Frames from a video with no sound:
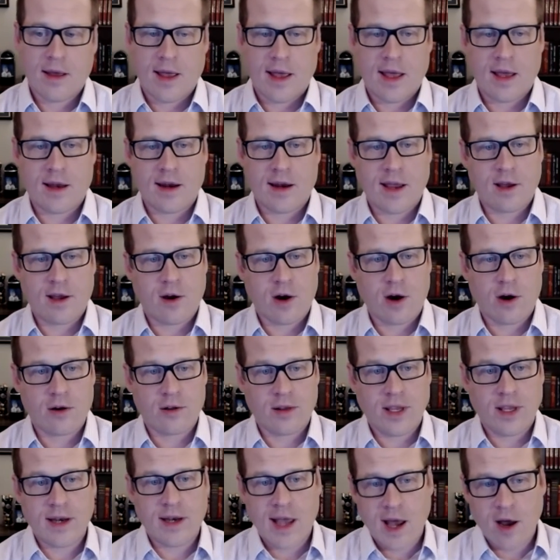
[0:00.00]
And I
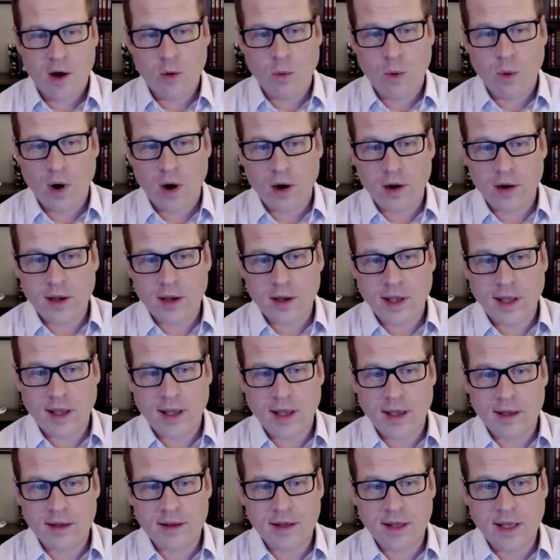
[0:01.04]
currently now work
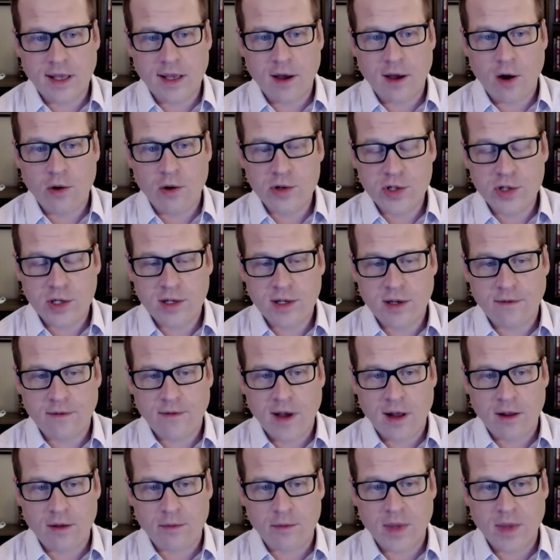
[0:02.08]
in the ocean
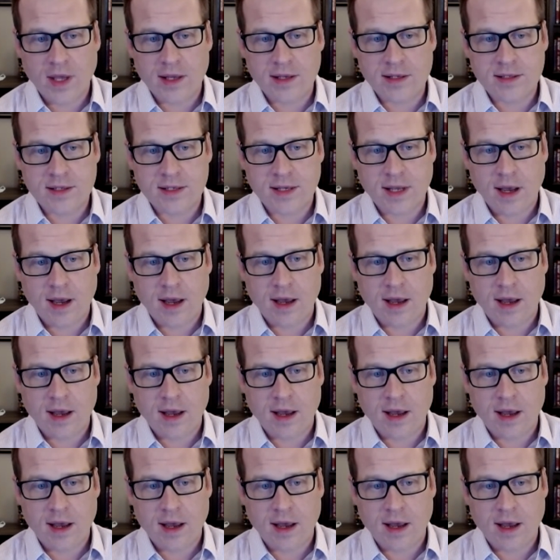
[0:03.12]
development,